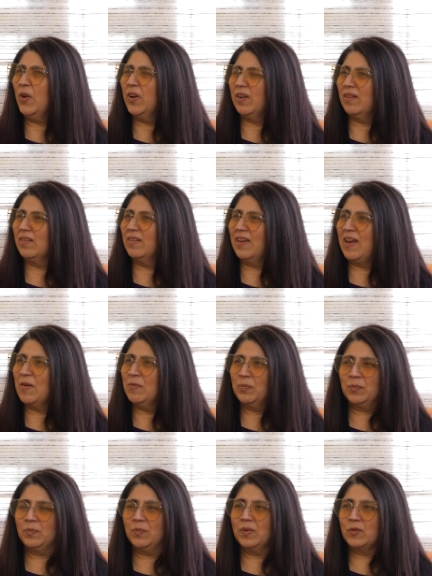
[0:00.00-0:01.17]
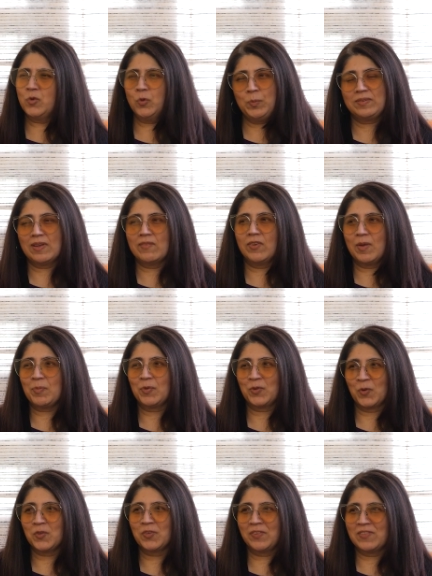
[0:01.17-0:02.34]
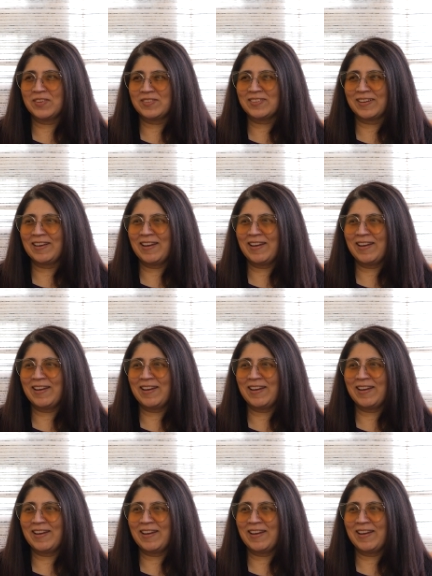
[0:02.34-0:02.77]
what it should be 7 episodes if it's a